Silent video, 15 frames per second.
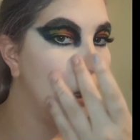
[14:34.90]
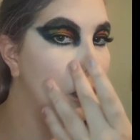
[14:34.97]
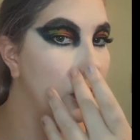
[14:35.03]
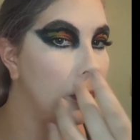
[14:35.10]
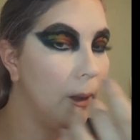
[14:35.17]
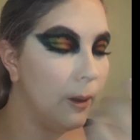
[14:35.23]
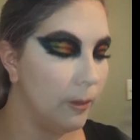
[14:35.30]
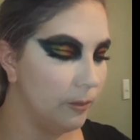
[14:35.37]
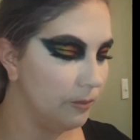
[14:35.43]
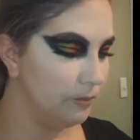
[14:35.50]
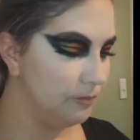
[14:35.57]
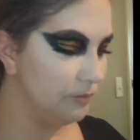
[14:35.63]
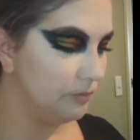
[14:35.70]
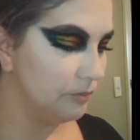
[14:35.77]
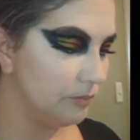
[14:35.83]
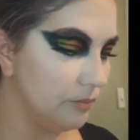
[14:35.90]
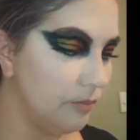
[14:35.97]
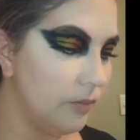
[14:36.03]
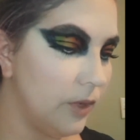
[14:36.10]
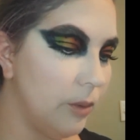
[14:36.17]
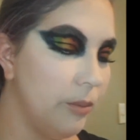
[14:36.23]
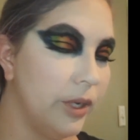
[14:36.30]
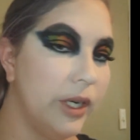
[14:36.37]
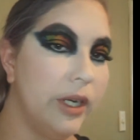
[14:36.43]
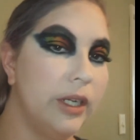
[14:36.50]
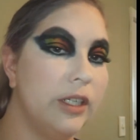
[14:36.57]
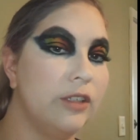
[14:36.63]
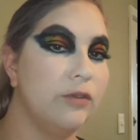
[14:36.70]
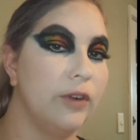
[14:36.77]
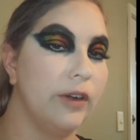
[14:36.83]
Um, but it
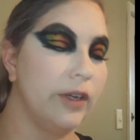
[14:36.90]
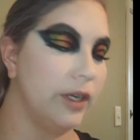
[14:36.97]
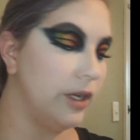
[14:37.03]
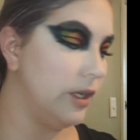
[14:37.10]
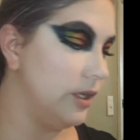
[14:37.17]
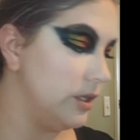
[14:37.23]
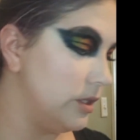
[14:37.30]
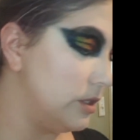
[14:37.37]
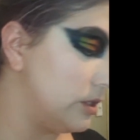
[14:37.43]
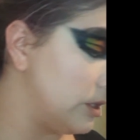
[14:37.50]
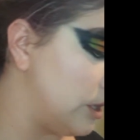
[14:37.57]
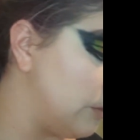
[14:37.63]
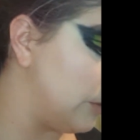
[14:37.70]
is very nice. I